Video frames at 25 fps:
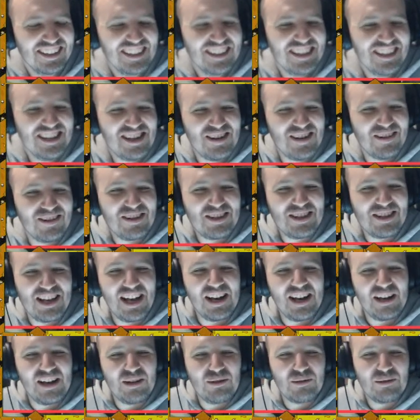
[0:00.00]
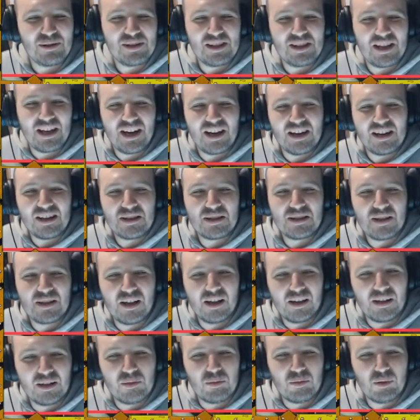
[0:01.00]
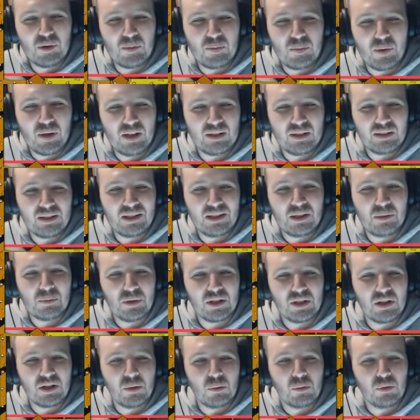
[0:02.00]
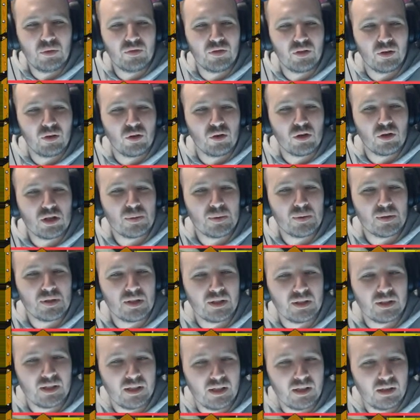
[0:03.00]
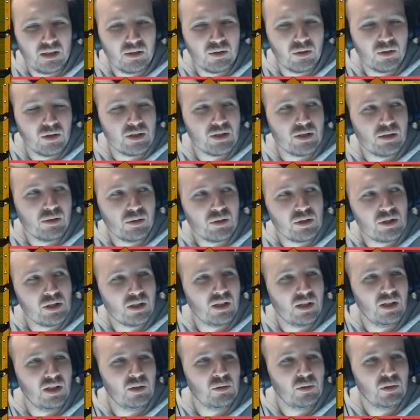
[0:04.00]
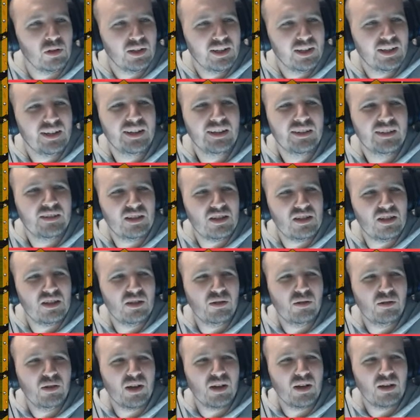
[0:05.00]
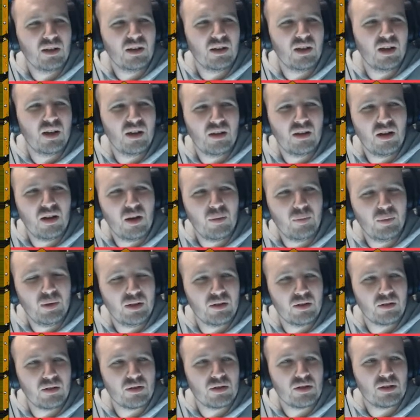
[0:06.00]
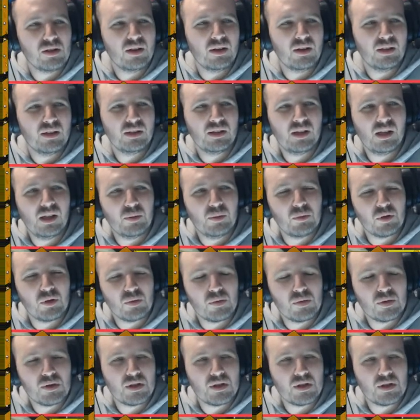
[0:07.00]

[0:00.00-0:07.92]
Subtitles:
See what I'm saying? Anyone start the Snotling Blood Bowl team? I got one for Christmas and the little guys look so cute. Did you not get a Goblin or a Snotling team, or was it